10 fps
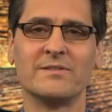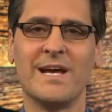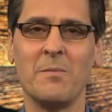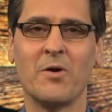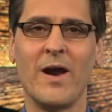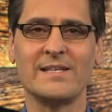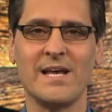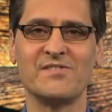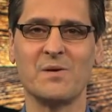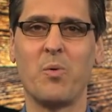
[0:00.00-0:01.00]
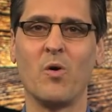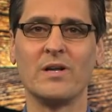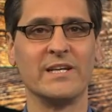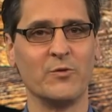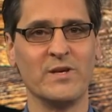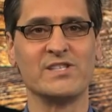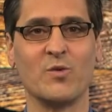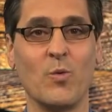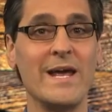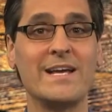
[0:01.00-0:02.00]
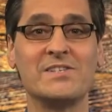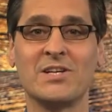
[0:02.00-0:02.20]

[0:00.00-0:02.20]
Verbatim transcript: Democrats have supported in recent weeks